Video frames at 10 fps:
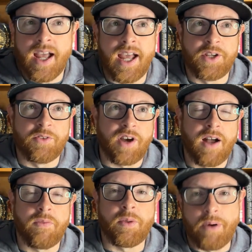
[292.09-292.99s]
And you've
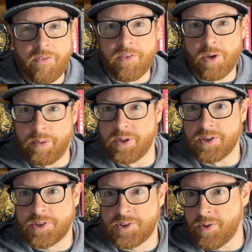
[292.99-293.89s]
got the Buffalo
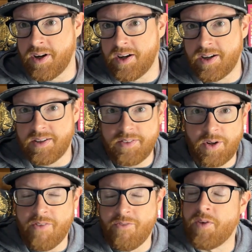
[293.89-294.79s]
Bills who are,
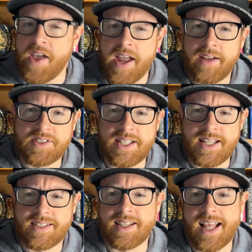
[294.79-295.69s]
have won the AFC
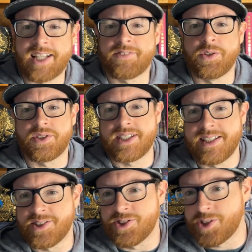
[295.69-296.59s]
East the last few
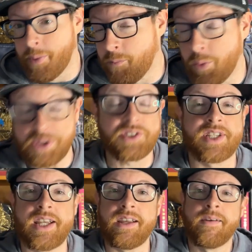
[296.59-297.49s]
seasons. So we'll
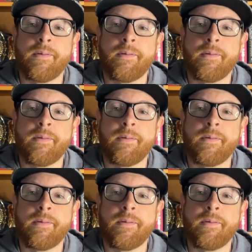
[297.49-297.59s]
see.